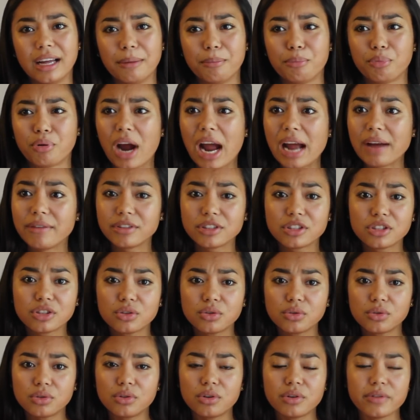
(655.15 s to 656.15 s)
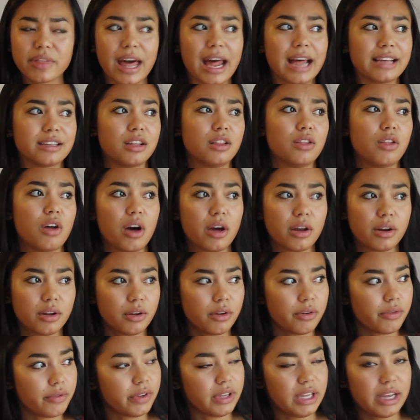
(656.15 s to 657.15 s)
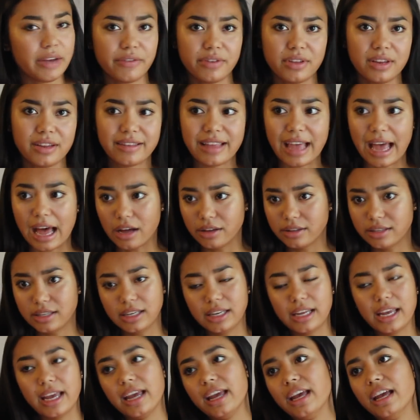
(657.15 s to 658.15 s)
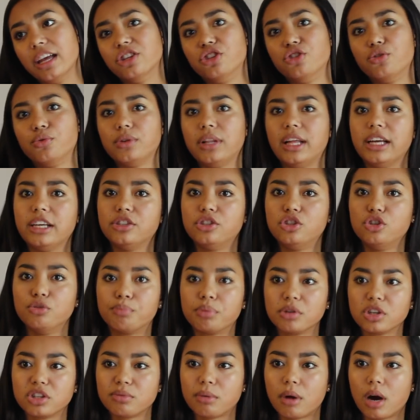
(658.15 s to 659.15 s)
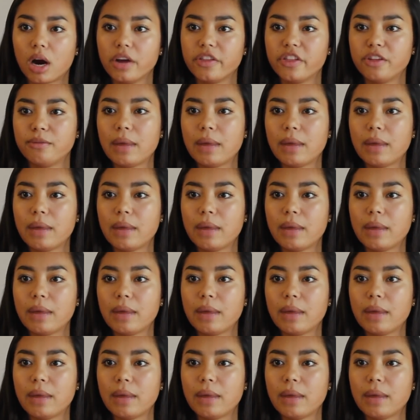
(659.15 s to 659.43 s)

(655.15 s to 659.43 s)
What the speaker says: private school that has a lot of gifted and talented kids who are like super smart,